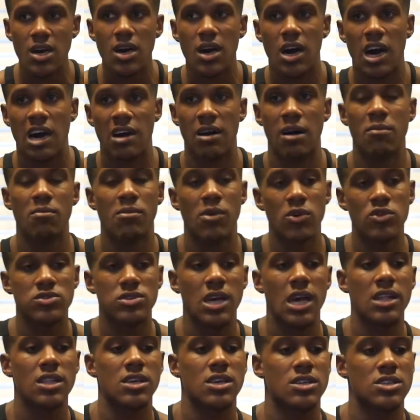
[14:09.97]
I'm most
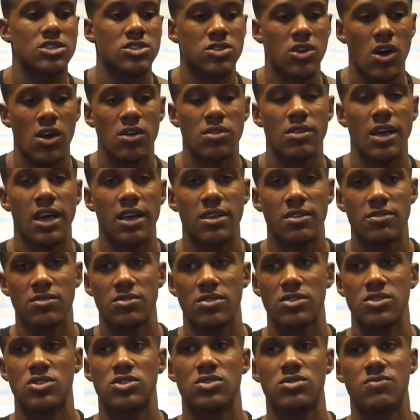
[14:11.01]
likely going to start like
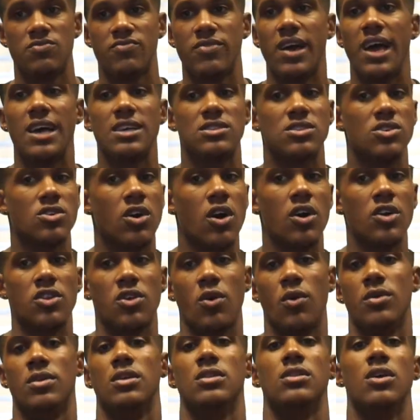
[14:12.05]
this fasting
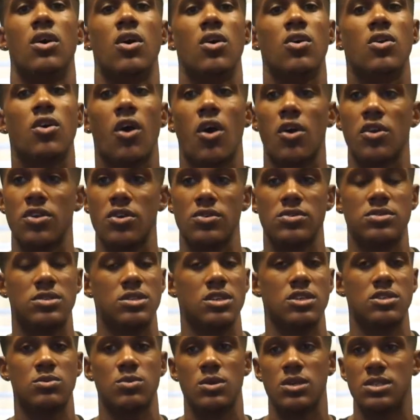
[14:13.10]
cardio and the long cardio
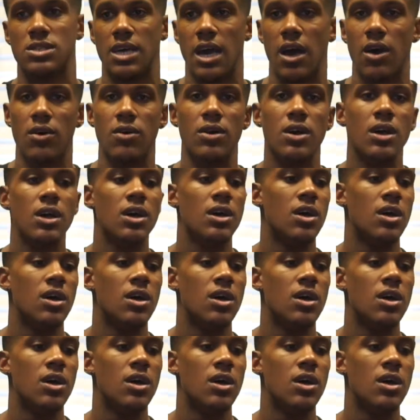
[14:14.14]
6 weeks out,